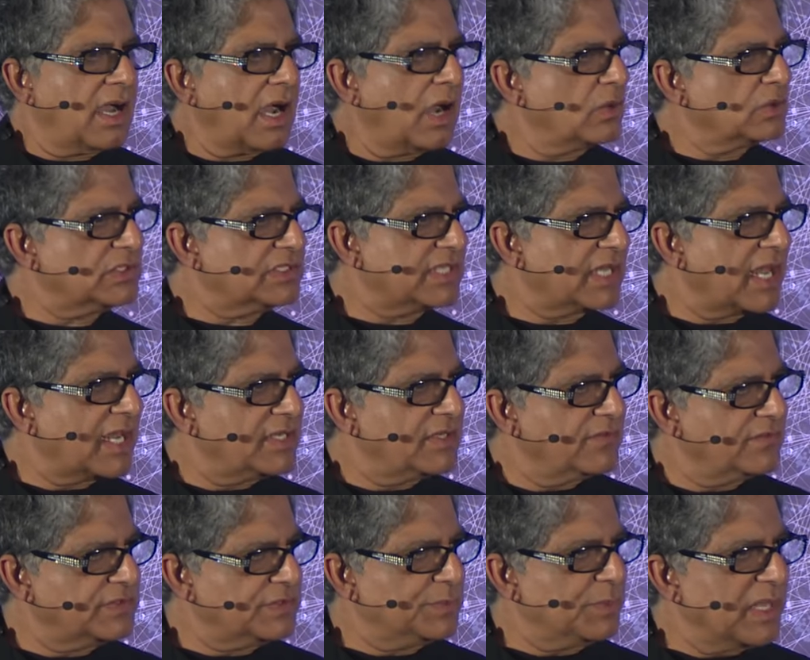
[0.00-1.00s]
outside of
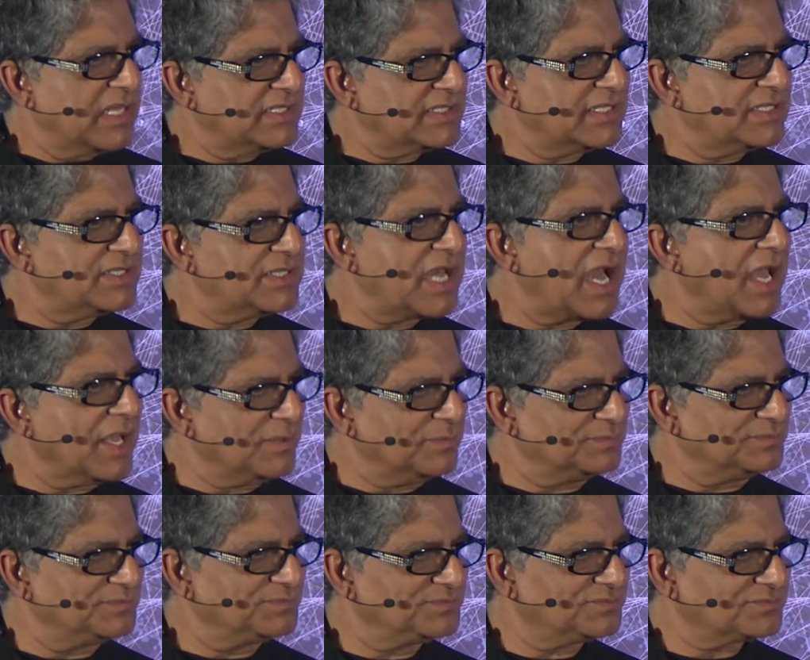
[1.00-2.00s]
space and time.
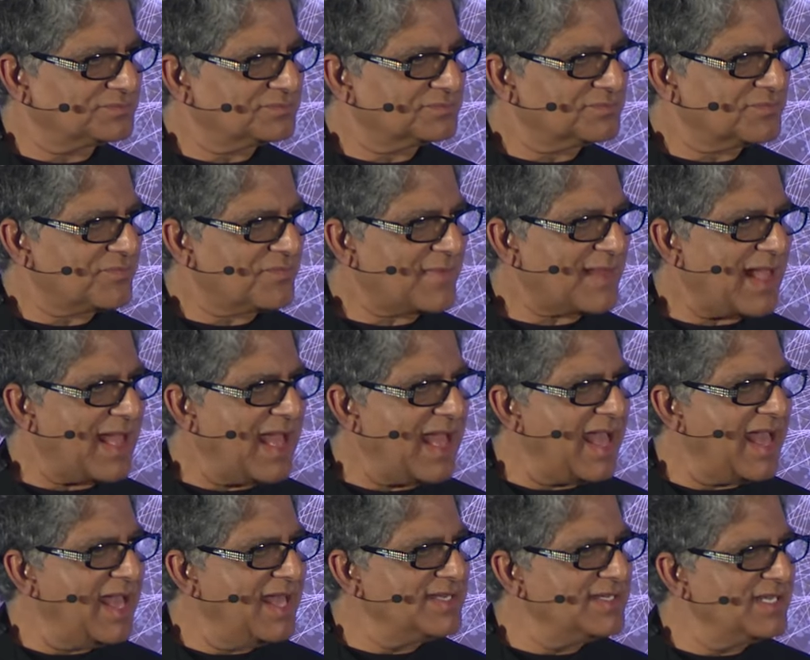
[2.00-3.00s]

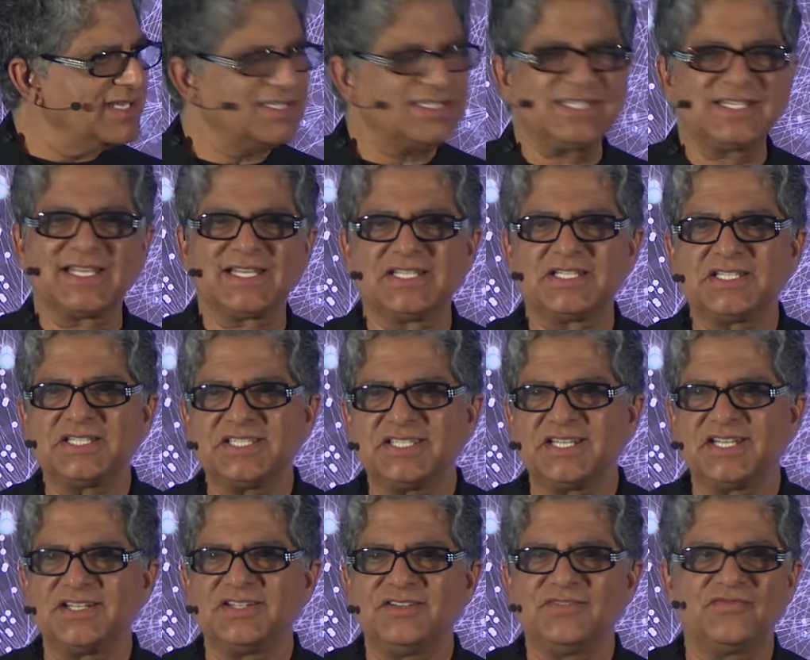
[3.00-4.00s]
And it's
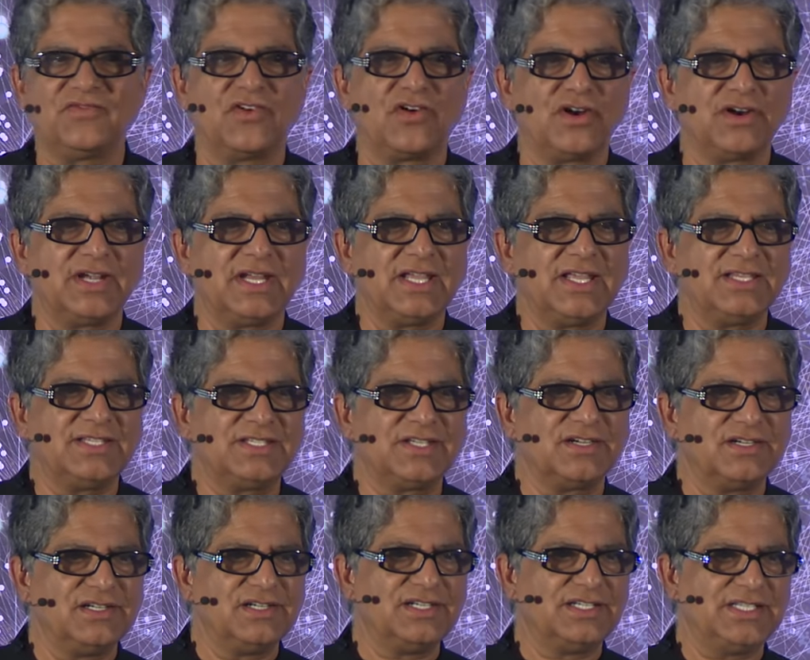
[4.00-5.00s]
existed for
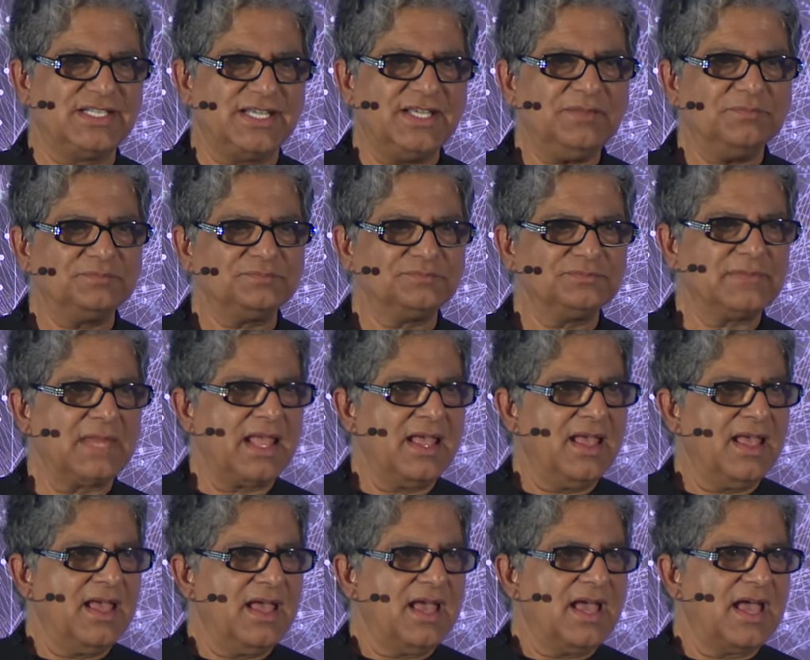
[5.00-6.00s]
eternity.
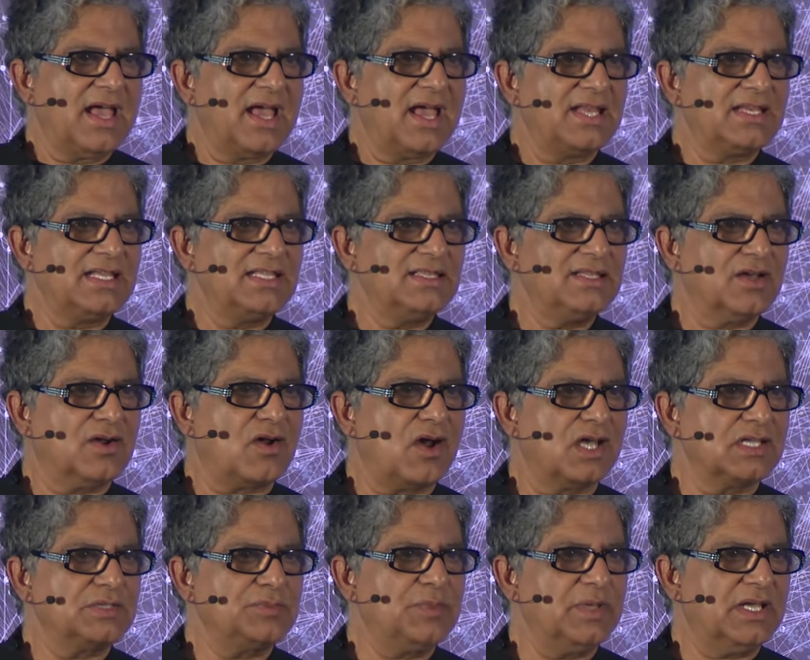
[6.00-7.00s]
And in the
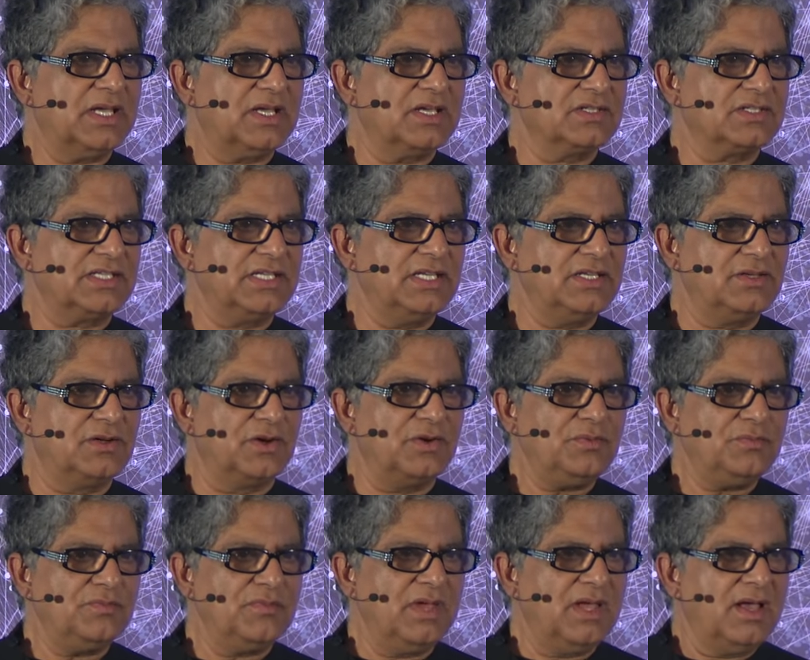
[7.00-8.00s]
cosmic
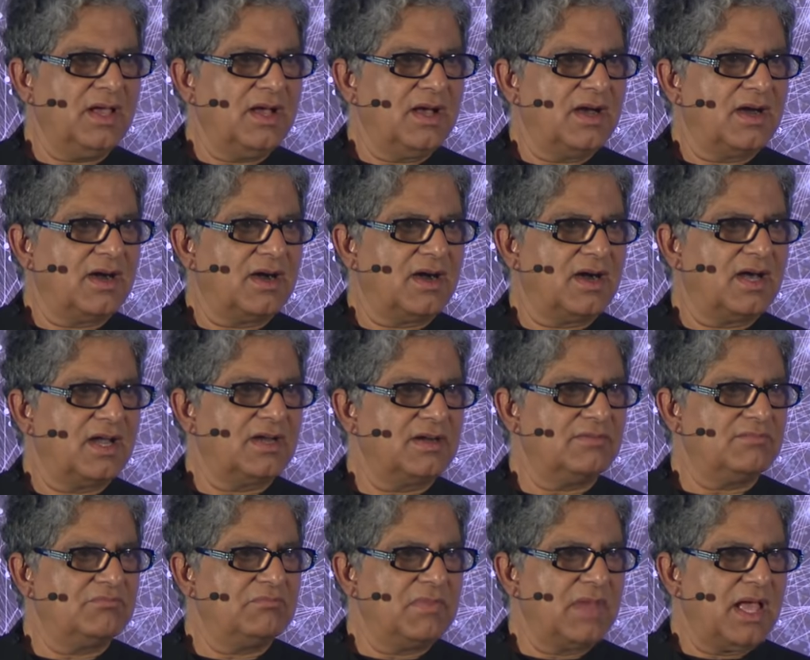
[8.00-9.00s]
casino
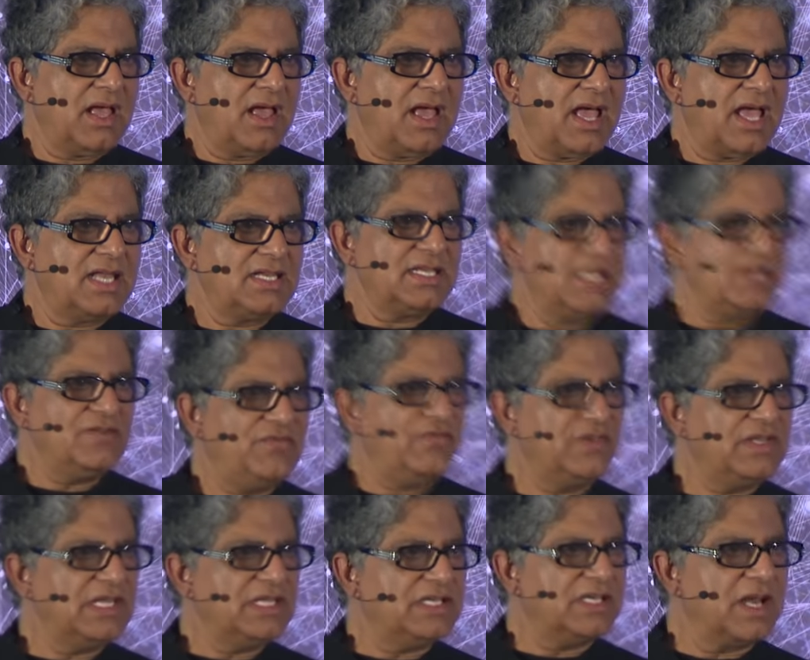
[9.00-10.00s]
are an
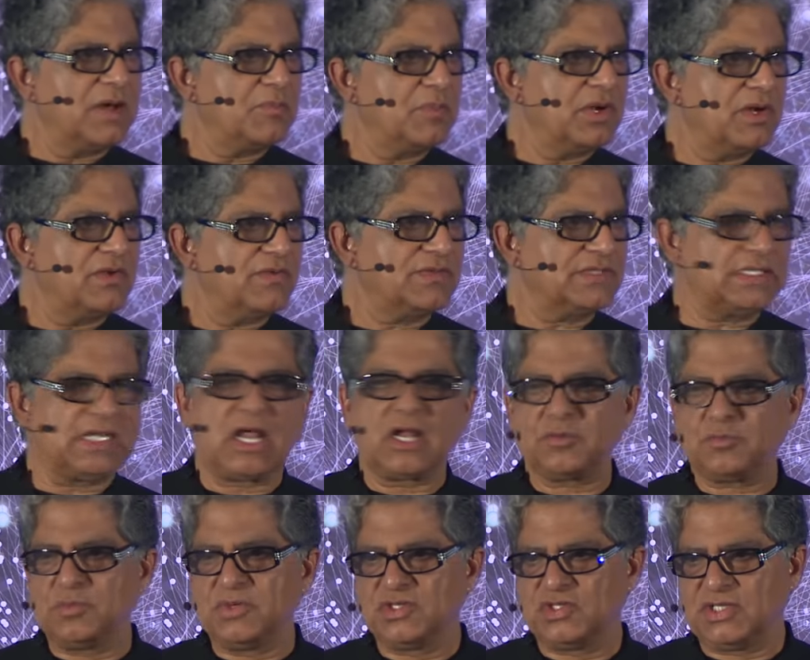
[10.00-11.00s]
infinite number of
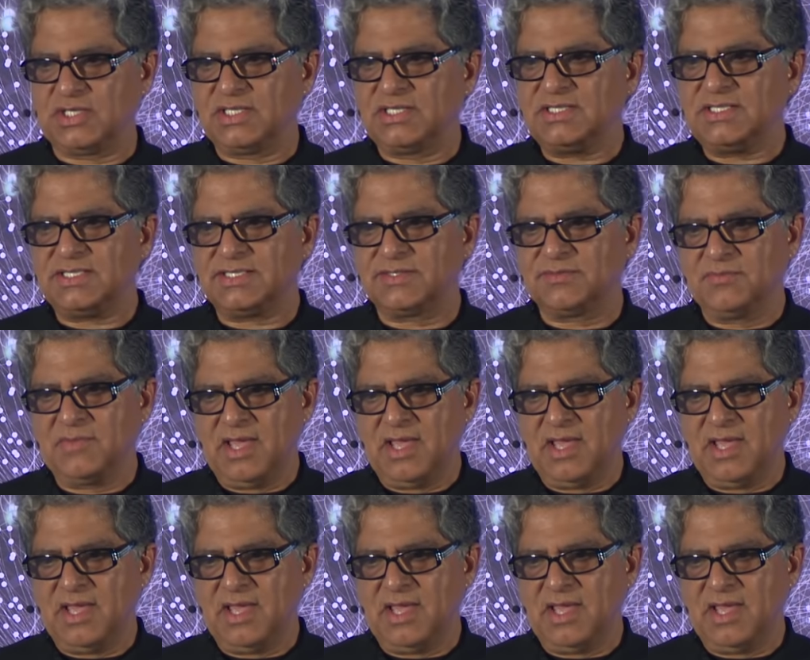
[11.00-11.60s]
slot machines.